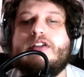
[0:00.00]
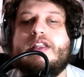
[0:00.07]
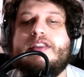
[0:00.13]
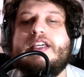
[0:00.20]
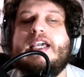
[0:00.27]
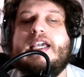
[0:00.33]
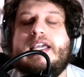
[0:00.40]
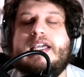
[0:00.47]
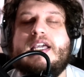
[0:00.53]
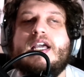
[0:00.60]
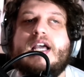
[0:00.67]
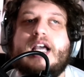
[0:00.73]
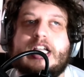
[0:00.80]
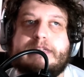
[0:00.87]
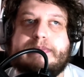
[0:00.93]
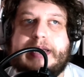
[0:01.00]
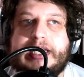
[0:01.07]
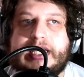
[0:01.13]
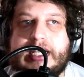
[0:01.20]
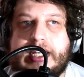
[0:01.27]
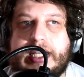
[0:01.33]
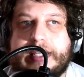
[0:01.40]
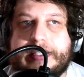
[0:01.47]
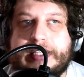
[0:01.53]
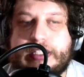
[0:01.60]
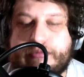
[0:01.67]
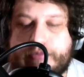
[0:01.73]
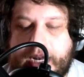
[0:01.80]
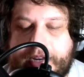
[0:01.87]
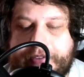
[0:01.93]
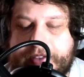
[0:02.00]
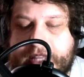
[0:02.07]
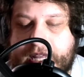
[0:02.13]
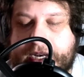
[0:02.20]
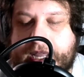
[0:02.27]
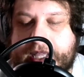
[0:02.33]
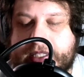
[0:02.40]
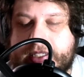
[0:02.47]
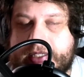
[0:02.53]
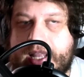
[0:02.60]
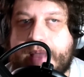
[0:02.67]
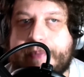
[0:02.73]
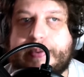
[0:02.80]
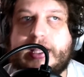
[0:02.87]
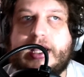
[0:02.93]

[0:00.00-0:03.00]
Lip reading: I think he has made it clear that he's ready for that next step.